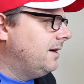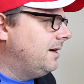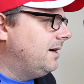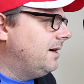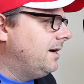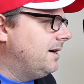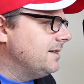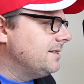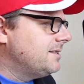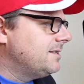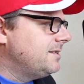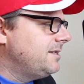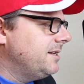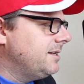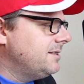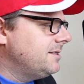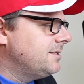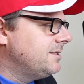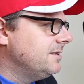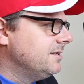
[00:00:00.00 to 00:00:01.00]

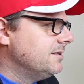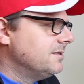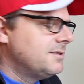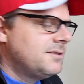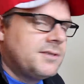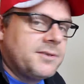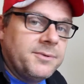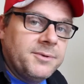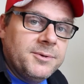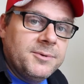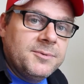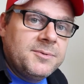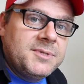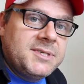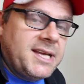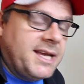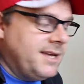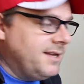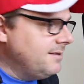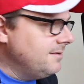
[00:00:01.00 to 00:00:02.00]
6s through
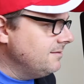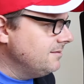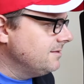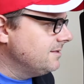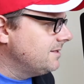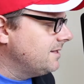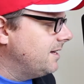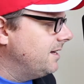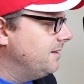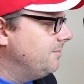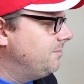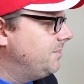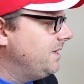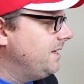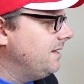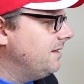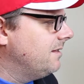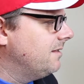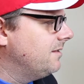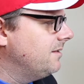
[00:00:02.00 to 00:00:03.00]
10s, I
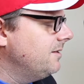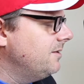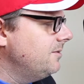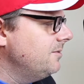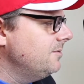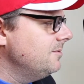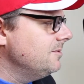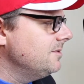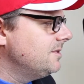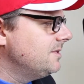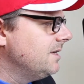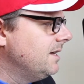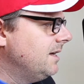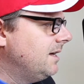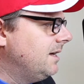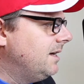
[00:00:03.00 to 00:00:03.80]
beat those.